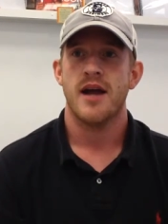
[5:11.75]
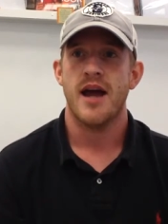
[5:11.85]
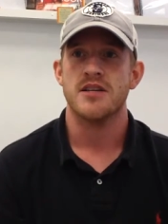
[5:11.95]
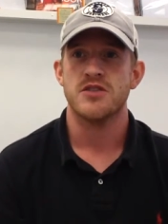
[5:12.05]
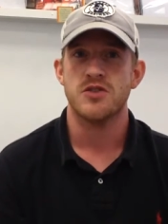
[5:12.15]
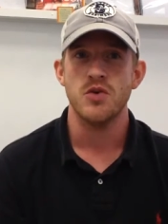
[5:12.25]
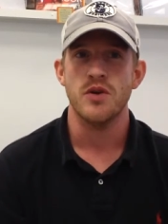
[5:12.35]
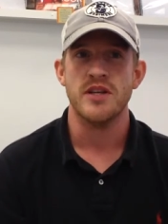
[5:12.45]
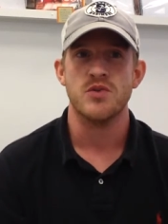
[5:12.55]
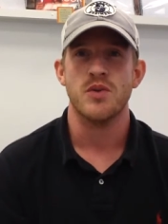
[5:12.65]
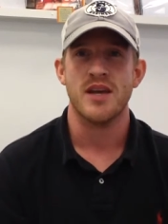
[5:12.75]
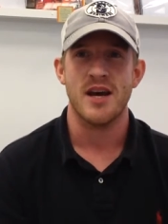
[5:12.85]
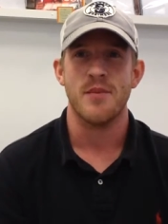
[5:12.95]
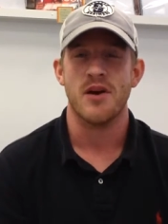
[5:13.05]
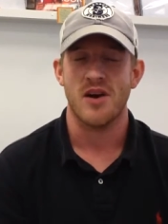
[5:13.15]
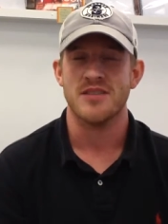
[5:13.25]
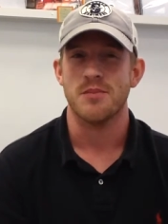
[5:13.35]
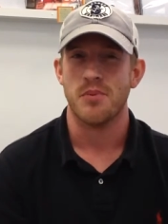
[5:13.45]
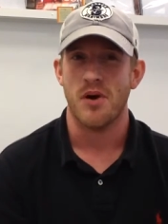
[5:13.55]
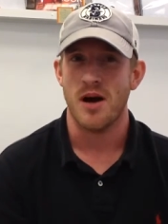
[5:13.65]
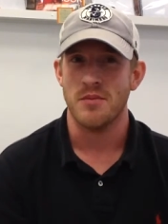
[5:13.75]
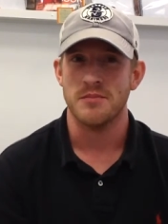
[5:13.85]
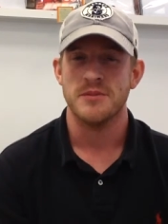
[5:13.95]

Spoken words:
as students when they come across a problem.